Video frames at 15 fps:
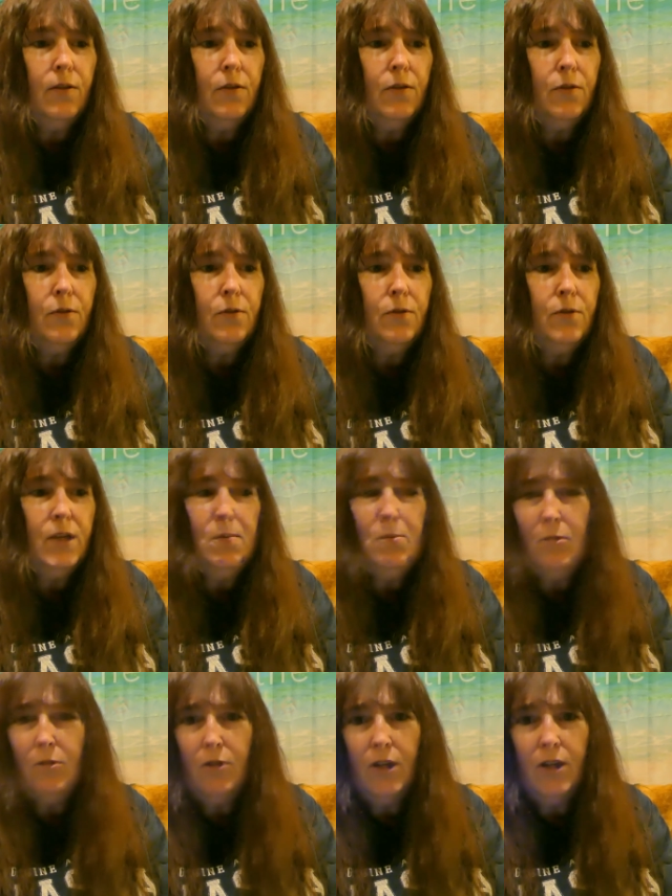three
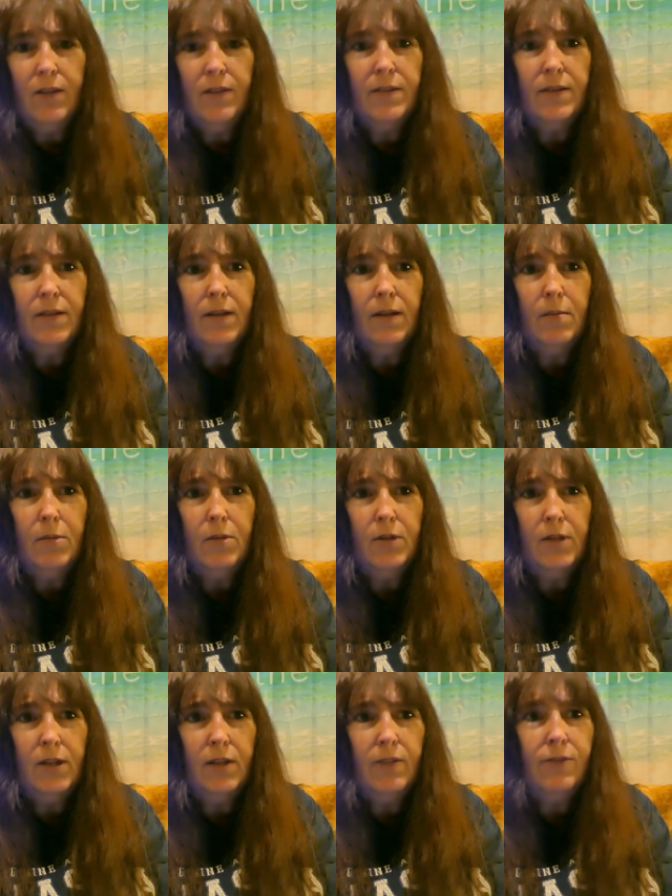marinas, I
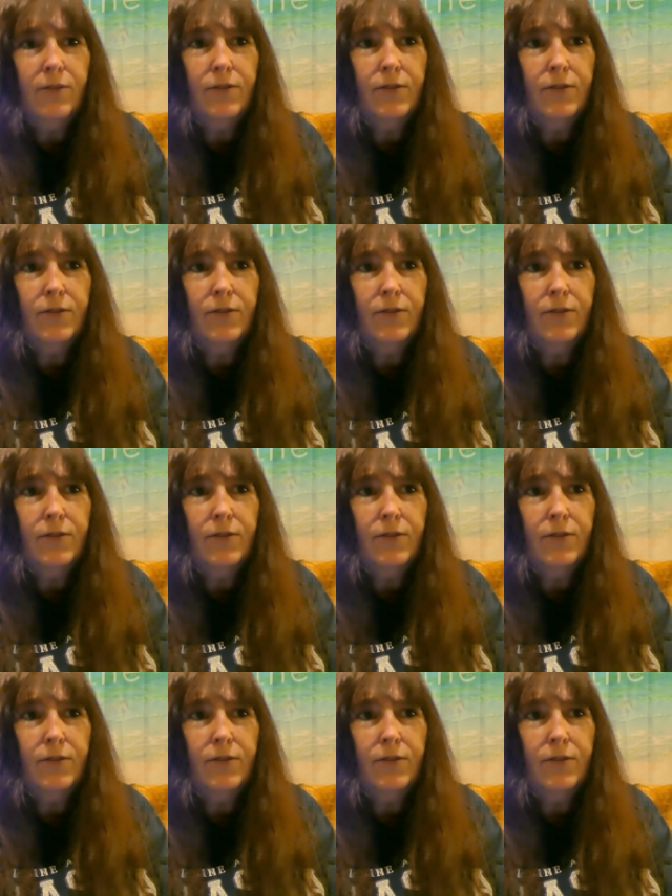believe.